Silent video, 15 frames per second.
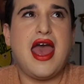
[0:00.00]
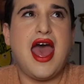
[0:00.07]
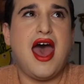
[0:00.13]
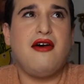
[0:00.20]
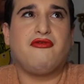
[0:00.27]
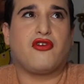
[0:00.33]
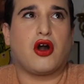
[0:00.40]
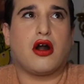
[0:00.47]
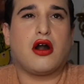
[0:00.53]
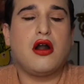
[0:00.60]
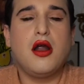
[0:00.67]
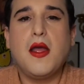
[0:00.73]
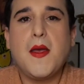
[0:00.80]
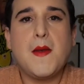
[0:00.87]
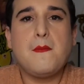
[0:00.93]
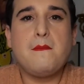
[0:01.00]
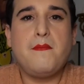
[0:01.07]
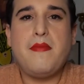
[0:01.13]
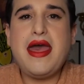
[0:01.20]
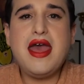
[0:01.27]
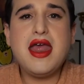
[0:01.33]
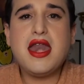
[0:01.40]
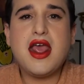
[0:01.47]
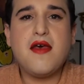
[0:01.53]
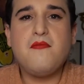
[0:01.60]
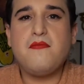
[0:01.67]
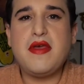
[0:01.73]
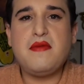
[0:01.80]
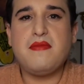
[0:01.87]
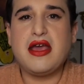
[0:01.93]
ever, men
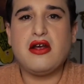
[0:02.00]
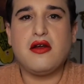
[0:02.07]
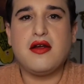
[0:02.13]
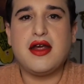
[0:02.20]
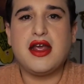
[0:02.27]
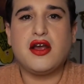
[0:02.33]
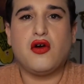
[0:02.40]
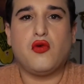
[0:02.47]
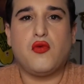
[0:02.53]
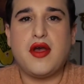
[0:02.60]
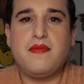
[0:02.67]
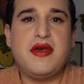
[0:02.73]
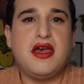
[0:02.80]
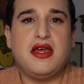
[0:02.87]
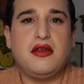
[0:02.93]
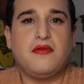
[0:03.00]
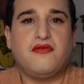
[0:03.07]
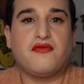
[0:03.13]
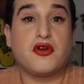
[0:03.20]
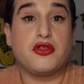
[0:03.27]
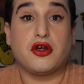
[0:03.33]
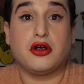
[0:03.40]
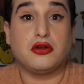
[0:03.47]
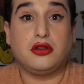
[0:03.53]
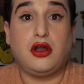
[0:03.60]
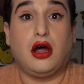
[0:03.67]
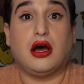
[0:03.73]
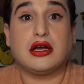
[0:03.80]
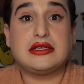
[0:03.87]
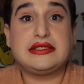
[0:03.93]
have been marrying women for their
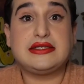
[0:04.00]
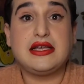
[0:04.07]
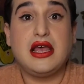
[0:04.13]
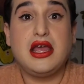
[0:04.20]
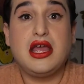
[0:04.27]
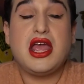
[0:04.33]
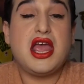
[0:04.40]
looks.